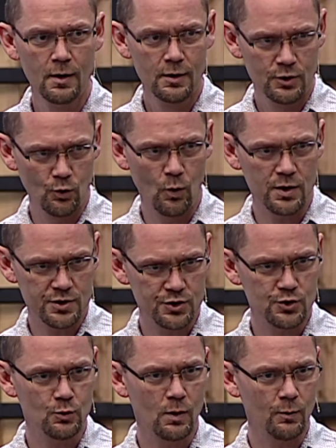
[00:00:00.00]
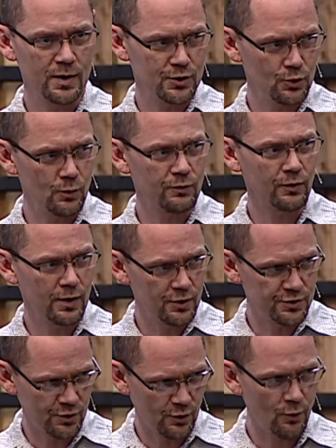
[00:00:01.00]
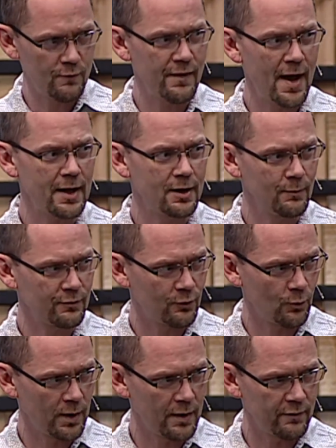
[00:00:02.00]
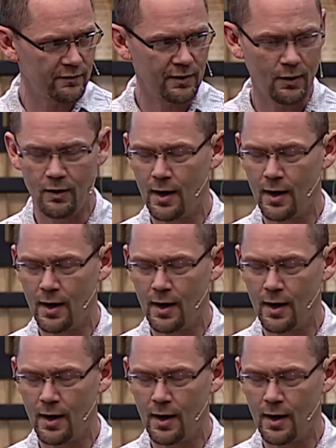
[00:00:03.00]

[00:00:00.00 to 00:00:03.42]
you want to do what we do so here's your own vacuum and so whenever sarah